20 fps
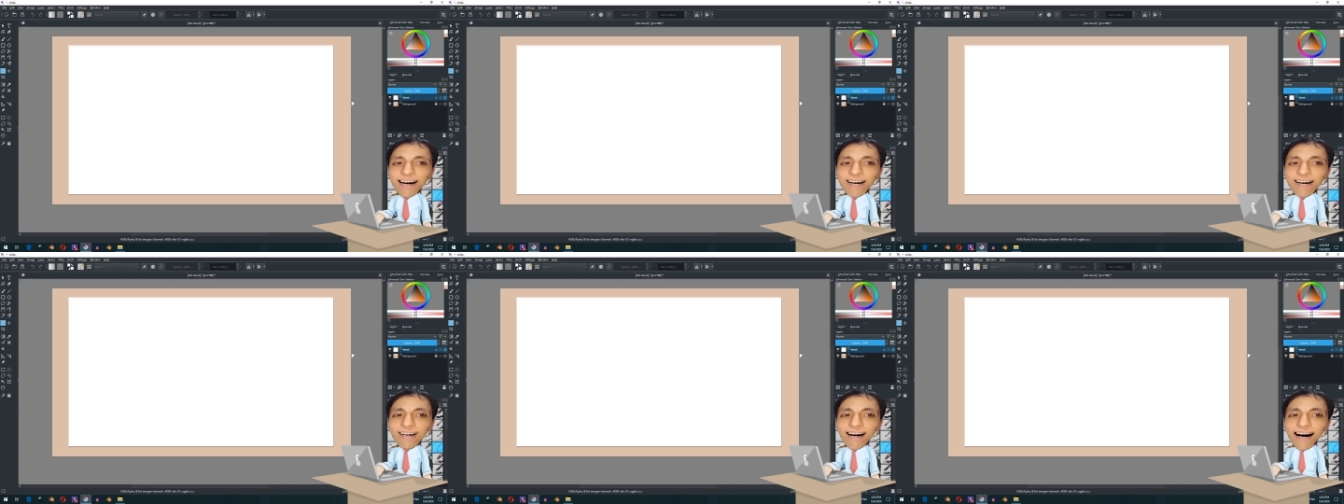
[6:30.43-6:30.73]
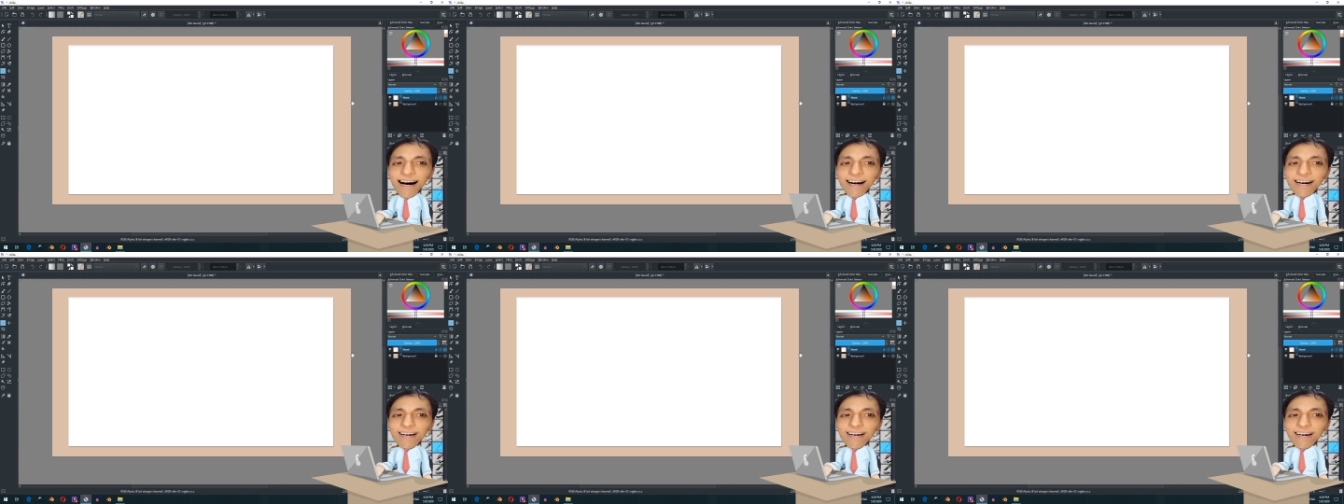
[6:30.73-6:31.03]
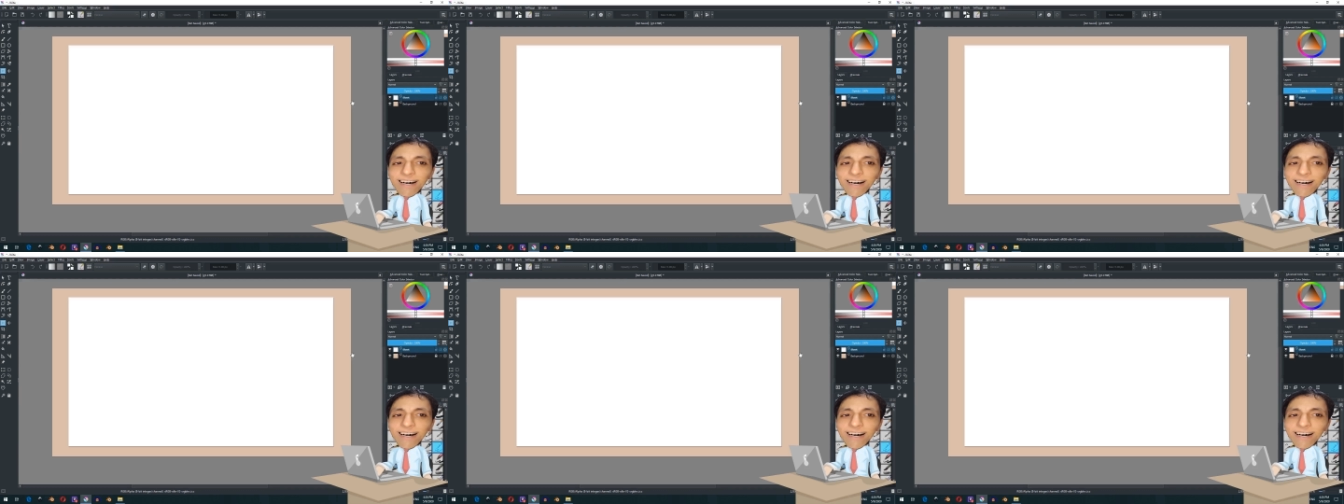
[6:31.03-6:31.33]
worry too
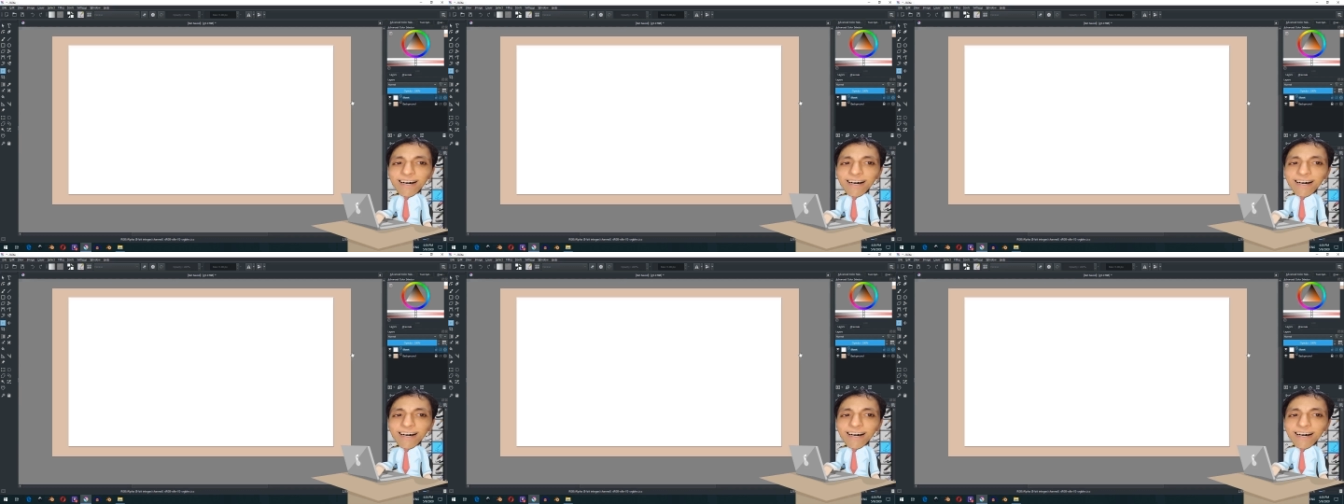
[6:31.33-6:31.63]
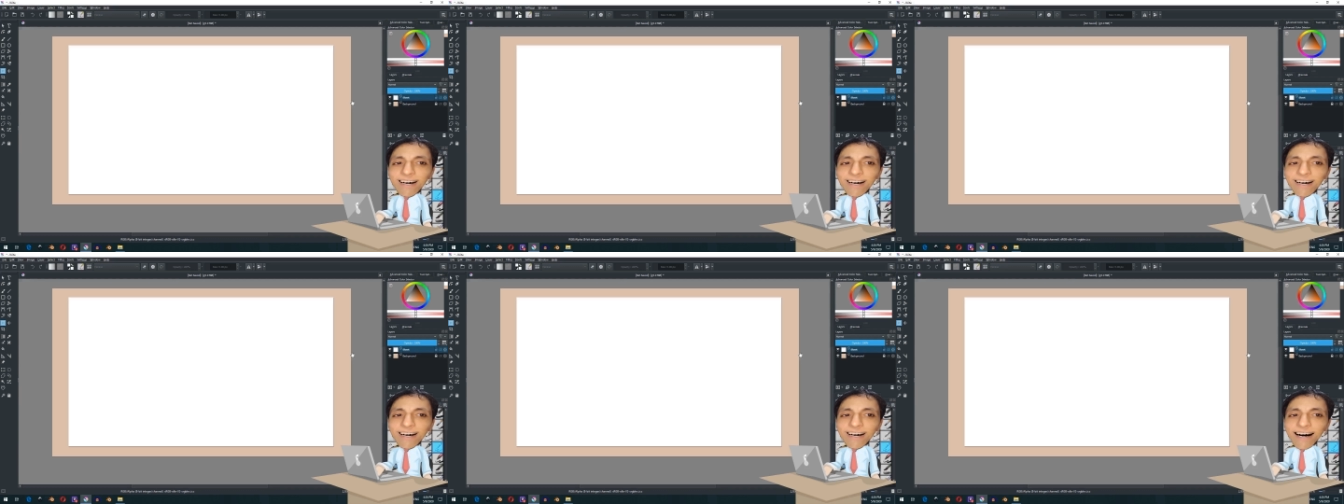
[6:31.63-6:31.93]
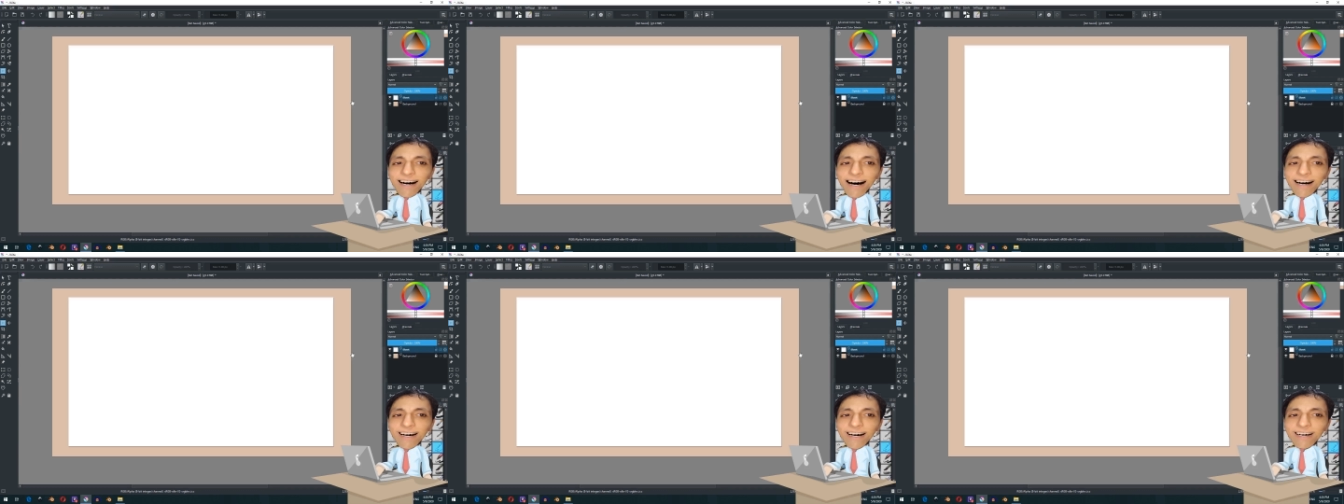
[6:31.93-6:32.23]
much.
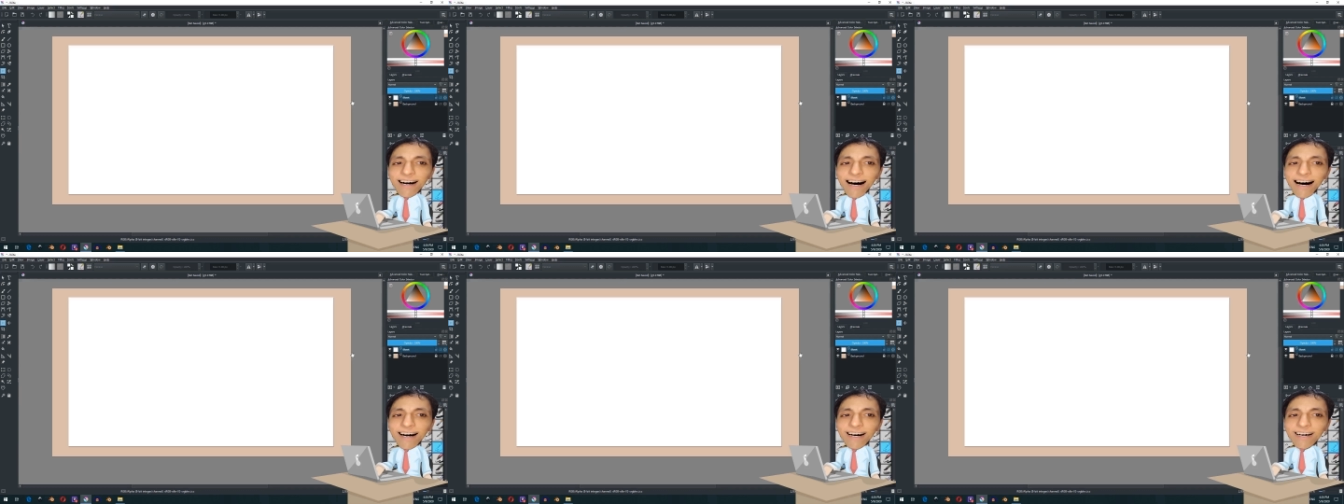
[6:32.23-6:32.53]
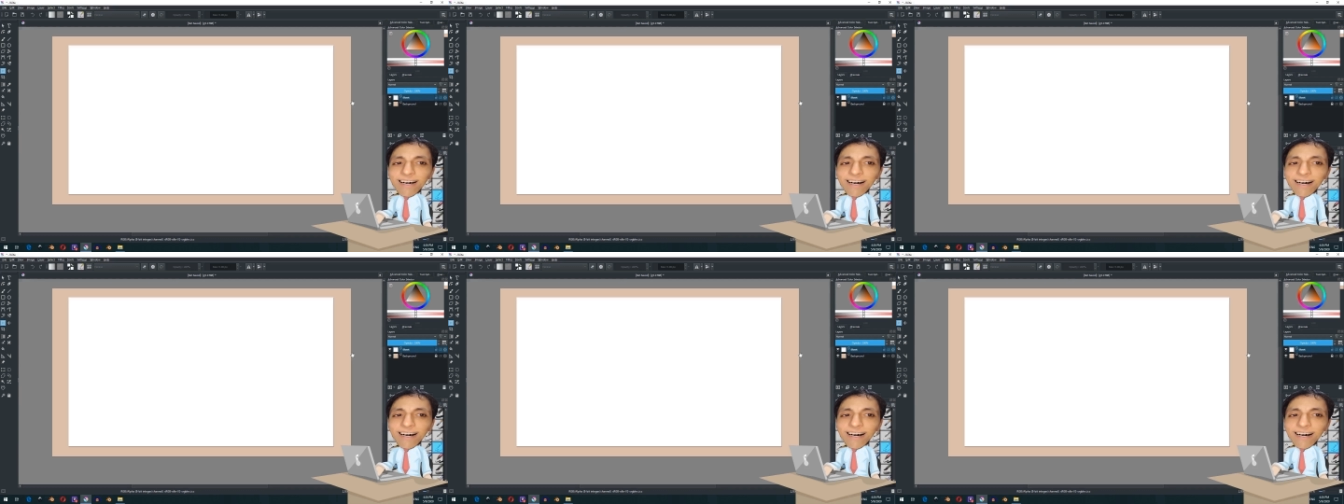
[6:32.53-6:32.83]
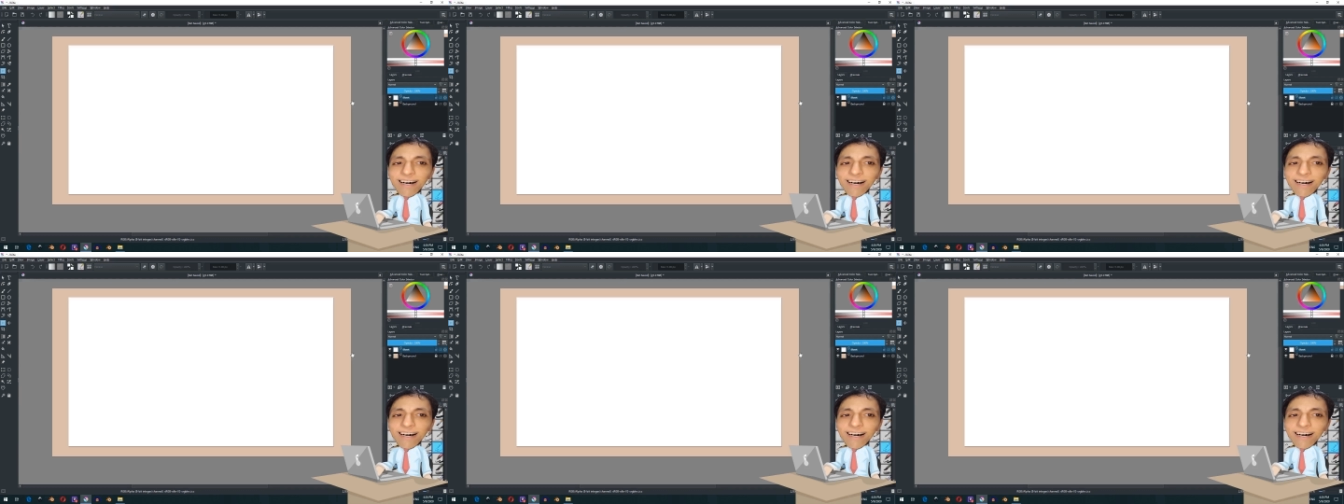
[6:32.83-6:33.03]
Fantastic.